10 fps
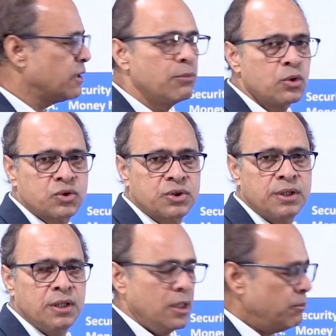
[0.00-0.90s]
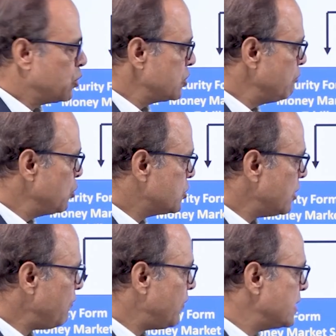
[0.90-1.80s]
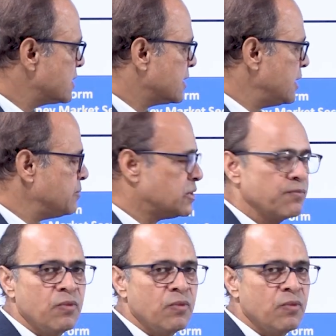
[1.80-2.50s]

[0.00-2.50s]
in both because mutual fund schemes,